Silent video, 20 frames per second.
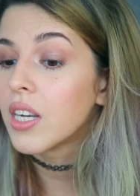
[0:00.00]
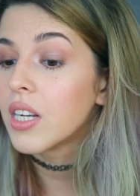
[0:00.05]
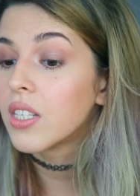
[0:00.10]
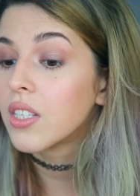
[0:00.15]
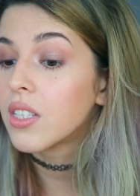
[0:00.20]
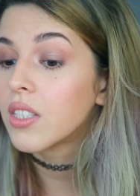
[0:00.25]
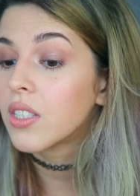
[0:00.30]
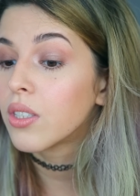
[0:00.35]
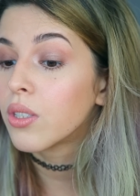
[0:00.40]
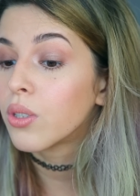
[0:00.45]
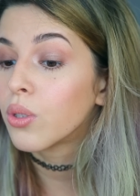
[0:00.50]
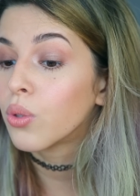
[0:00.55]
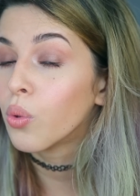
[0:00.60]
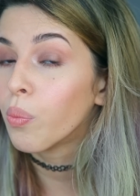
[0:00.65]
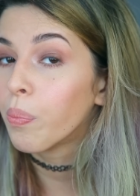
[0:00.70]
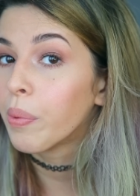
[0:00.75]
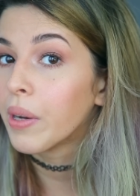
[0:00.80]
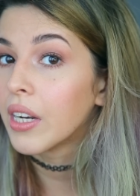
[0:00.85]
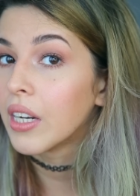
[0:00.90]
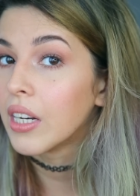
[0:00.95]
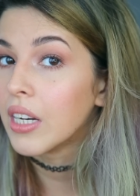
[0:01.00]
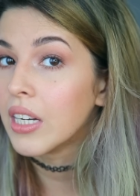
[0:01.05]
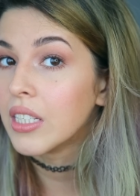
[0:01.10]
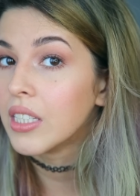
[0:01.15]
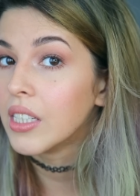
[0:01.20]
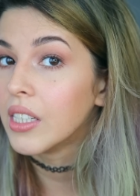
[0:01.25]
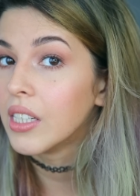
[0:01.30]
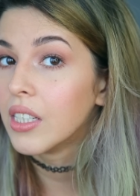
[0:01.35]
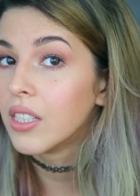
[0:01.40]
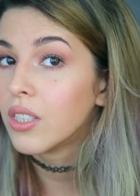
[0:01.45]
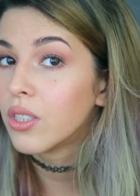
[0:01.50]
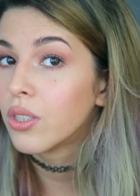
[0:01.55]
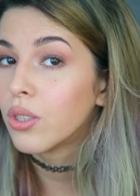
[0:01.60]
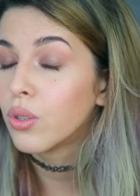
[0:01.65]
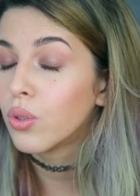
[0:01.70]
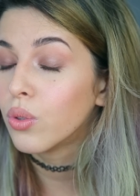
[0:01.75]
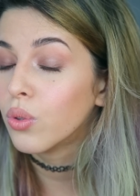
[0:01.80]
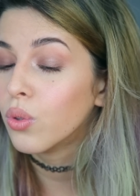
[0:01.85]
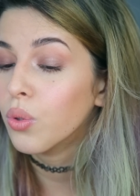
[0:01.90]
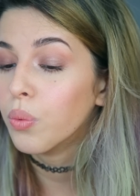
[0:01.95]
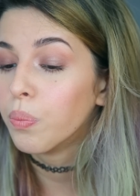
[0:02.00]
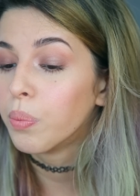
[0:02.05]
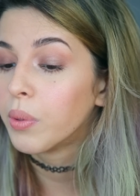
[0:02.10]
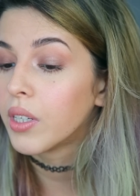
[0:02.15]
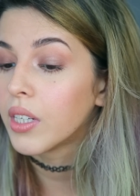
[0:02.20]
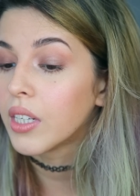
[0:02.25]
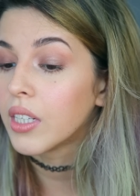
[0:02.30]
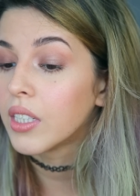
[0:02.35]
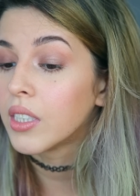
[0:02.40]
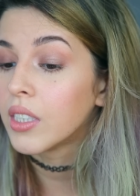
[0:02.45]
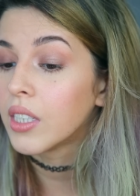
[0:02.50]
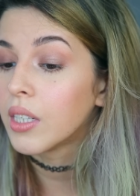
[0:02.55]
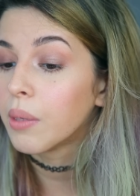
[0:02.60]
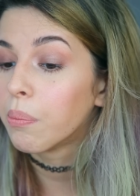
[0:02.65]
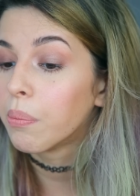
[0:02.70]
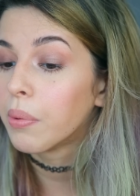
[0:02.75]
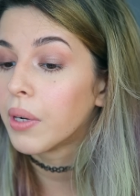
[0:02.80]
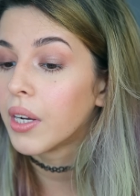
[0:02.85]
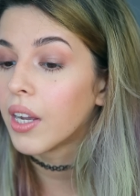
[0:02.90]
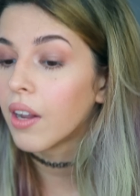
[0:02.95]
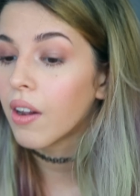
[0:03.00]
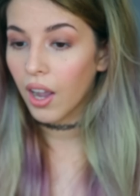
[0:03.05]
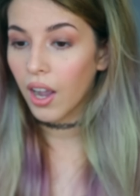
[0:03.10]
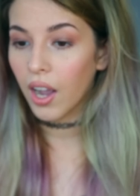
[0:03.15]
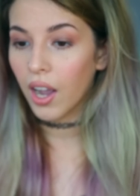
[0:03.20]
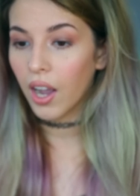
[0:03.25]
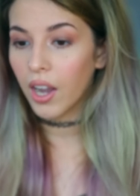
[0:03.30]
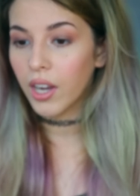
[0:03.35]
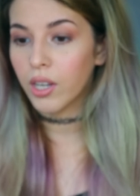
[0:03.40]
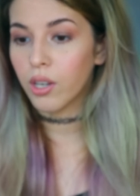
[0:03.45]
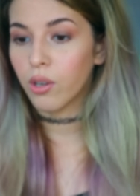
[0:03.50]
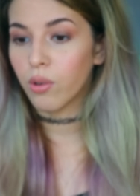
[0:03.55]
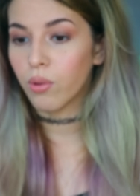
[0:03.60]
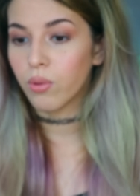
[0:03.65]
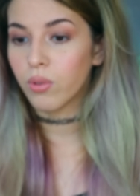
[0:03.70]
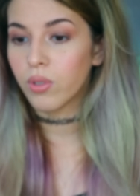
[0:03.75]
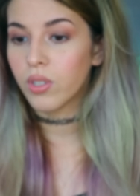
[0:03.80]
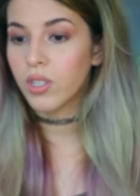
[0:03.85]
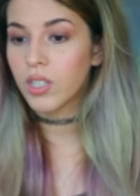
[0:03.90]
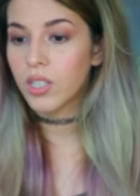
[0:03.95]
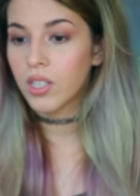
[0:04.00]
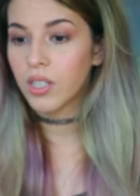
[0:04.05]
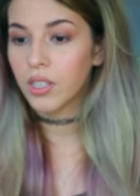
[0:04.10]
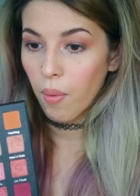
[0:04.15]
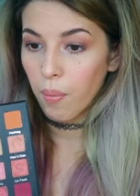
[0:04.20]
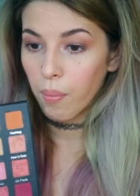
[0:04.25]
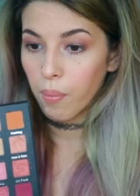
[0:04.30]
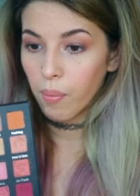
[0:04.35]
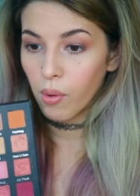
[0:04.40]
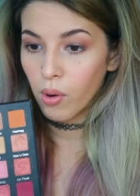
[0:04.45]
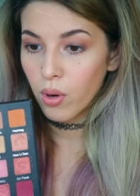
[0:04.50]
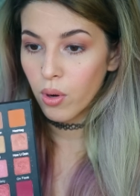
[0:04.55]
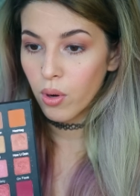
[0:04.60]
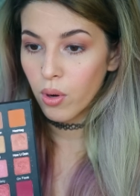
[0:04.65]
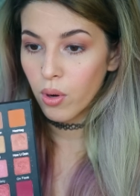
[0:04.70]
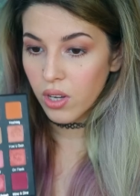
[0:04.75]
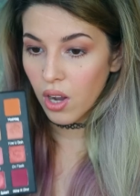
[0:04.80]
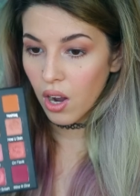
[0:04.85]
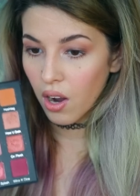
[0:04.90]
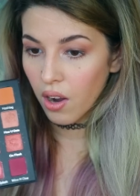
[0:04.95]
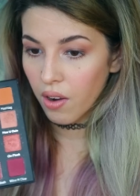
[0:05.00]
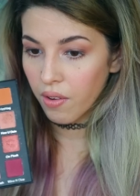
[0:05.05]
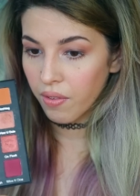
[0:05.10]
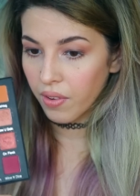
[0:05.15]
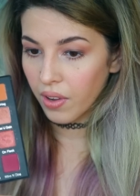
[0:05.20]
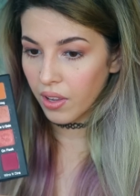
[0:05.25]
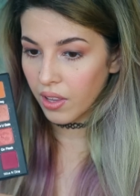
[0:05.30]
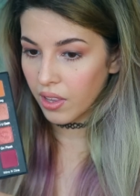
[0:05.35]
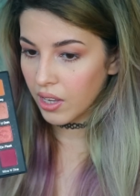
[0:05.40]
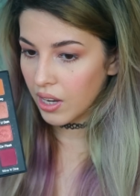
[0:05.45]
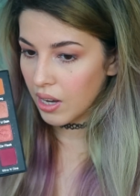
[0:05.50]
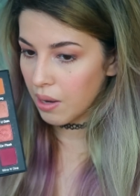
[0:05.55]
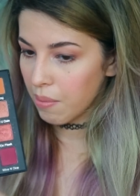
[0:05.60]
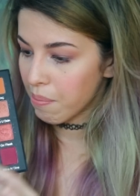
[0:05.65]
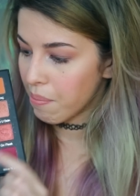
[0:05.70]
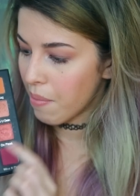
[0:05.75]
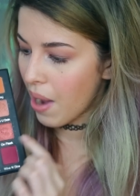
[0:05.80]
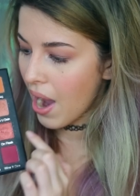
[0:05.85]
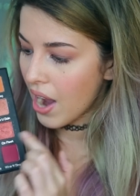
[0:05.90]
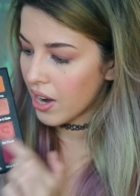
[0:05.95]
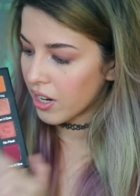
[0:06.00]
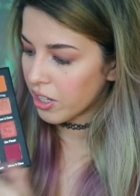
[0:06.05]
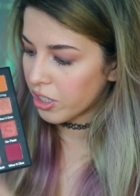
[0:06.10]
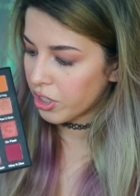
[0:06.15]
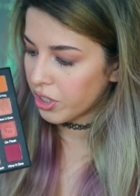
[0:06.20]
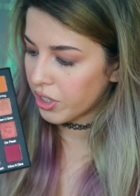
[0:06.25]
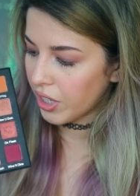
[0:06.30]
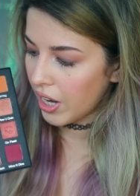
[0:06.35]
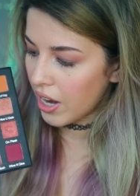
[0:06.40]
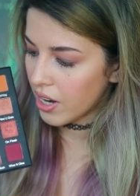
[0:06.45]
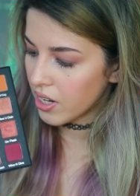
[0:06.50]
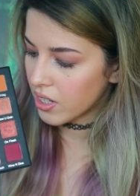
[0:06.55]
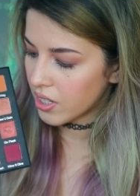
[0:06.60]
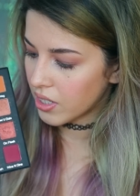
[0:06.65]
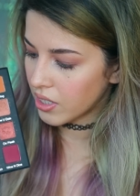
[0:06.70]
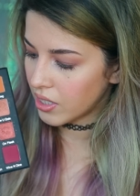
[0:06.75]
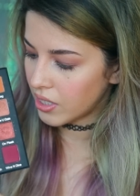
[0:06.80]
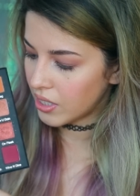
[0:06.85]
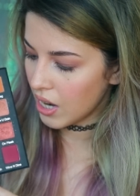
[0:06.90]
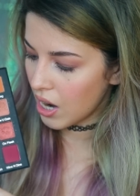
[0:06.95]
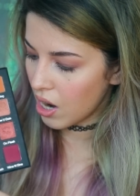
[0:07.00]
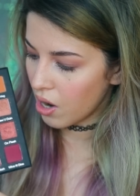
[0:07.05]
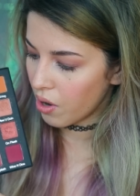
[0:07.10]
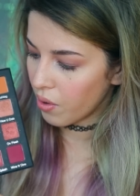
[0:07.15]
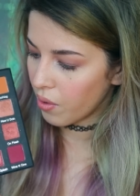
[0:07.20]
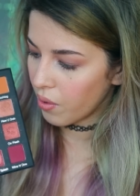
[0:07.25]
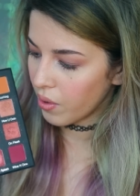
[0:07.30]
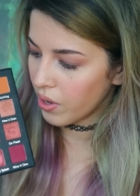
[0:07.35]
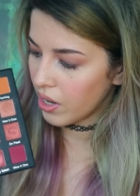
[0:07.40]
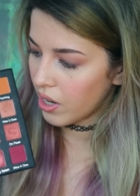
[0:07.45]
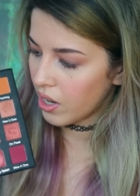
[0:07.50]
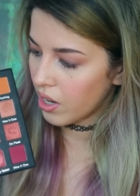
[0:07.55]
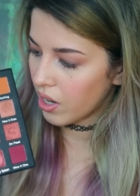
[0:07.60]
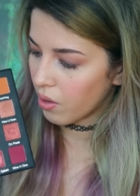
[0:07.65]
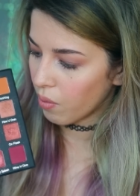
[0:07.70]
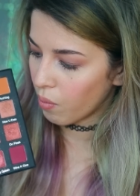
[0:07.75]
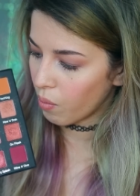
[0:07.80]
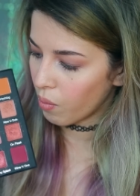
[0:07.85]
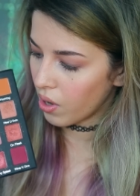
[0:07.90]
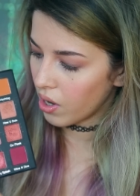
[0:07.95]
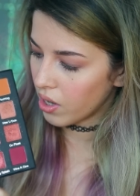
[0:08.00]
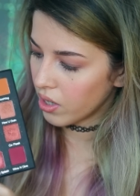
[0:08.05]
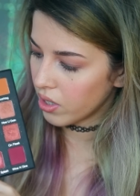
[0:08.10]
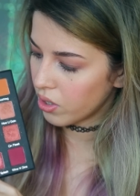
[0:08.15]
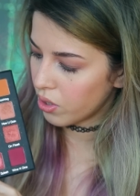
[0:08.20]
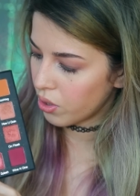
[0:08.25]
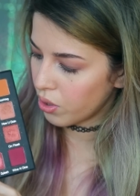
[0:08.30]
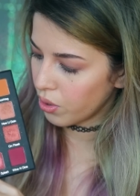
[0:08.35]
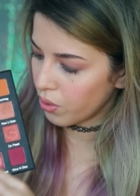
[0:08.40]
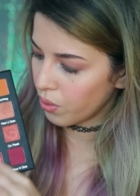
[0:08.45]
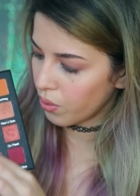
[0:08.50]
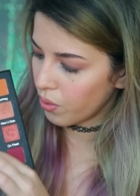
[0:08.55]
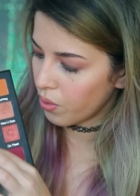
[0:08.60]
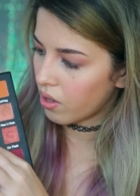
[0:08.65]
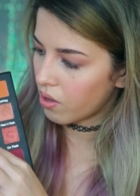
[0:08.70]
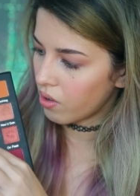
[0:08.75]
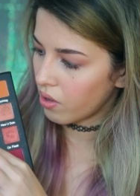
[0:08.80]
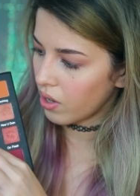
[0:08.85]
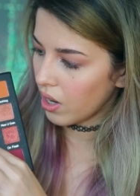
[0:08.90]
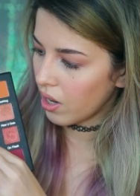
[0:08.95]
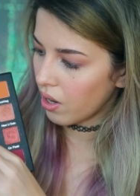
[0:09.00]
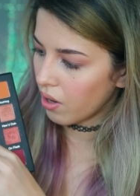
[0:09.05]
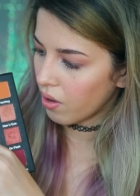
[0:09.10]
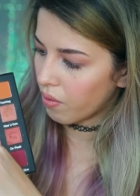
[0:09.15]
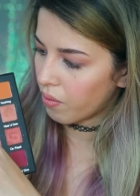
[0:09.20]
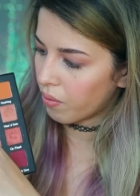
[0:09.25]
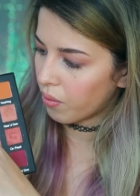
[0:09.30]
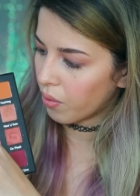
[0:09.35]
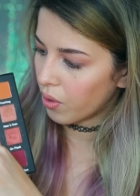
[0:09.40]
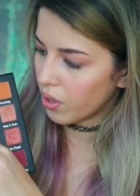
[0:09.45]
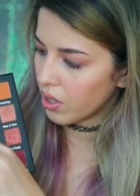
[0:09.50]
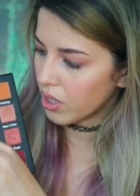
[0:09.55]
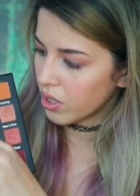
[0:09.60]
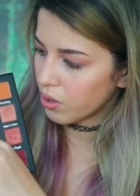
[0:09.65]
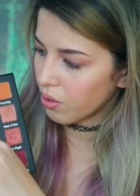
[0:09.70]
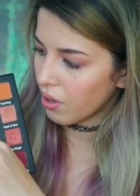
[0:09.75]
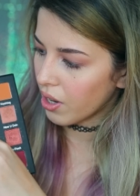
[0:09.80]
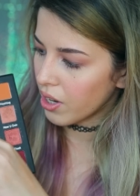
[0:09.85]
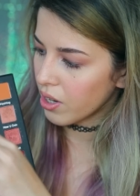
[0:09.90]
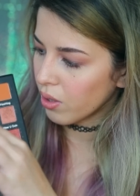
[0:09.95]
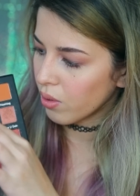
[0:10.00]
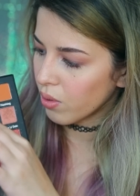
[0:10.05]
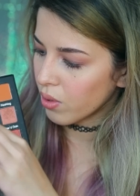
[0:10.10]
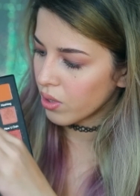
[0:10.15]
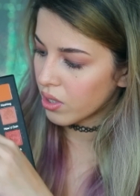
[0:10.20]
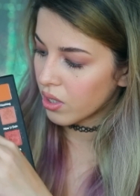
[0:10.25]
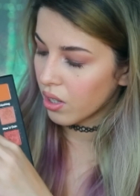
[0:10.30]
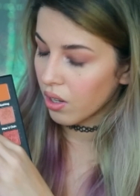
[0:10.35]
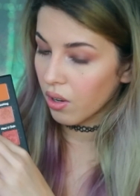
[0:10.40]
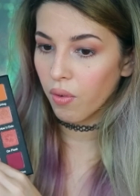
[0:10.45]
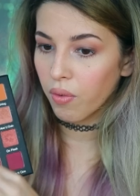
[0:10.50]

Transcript: it's stupid easy. It's super easy, but I used most of the matte shades down here. 1, 2, 3, 4. So I used